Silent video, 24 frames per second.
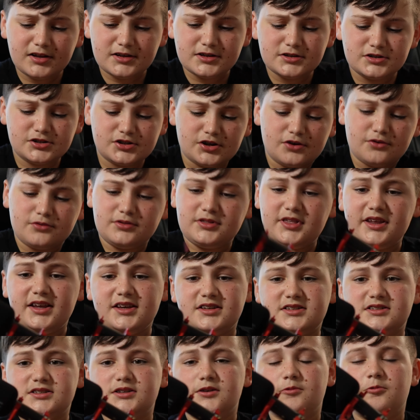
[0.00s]
So
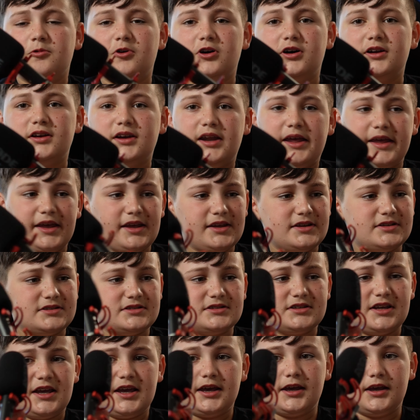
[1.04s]
this one
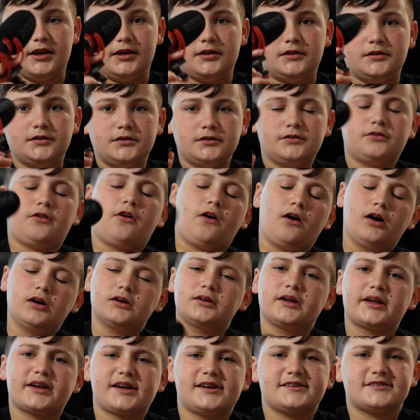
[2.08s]
is
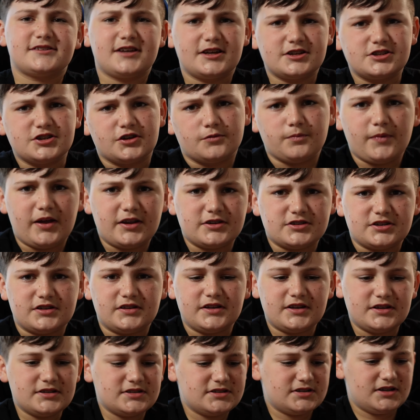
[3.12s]
I guess I should
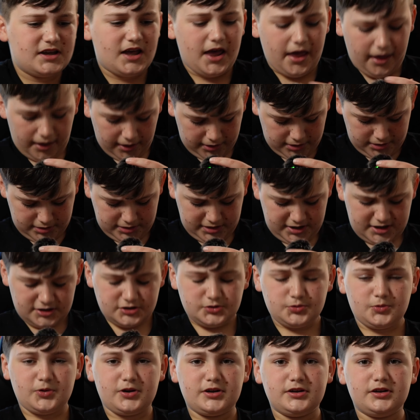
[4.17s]
mention this.
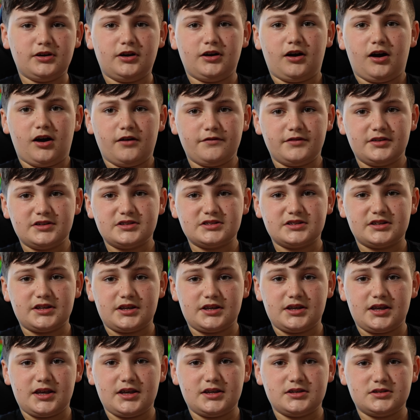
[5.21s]
This one
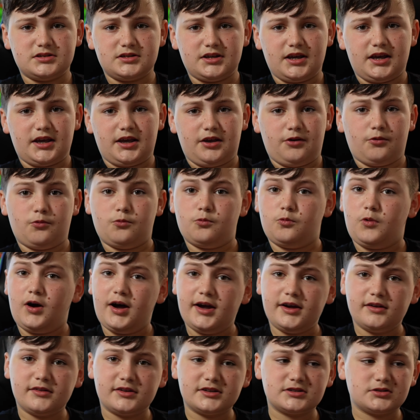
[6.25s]
obviously is a
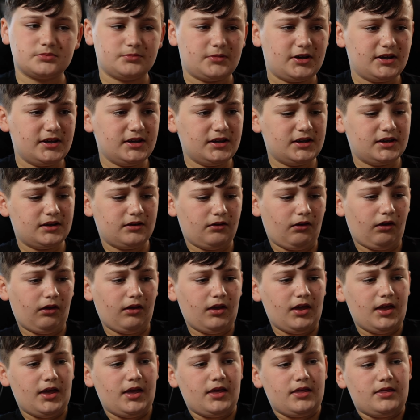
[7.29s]
wireless mic.
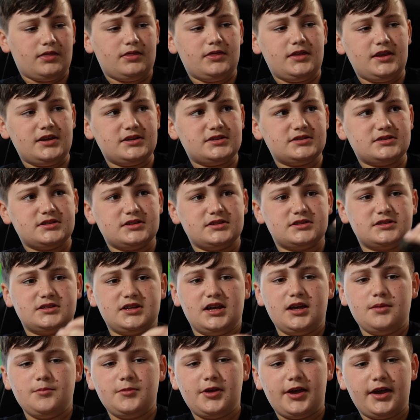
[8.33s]
This
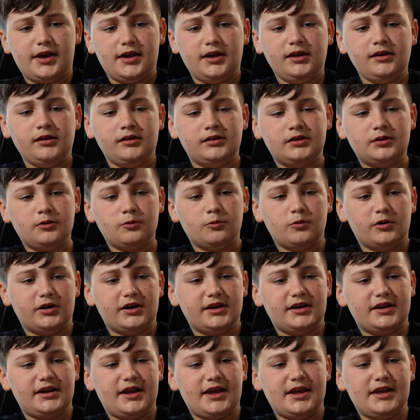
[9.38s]
Samyang
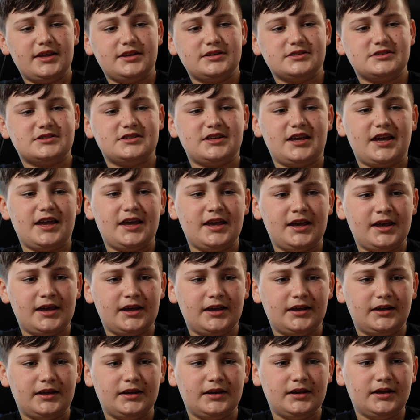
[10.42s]
one is
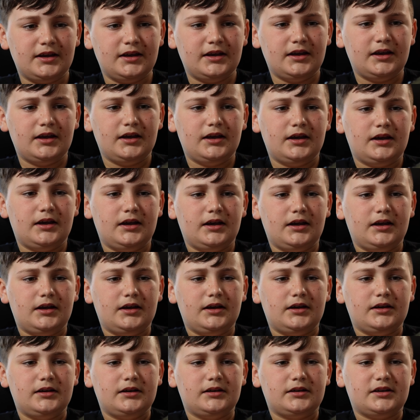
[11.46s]
a
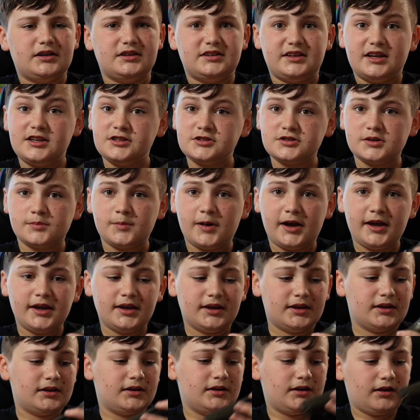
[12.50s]
condenser
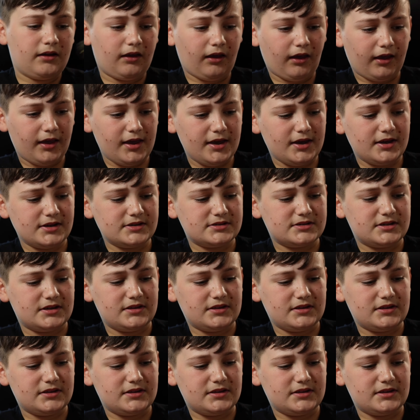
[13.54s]
mic, And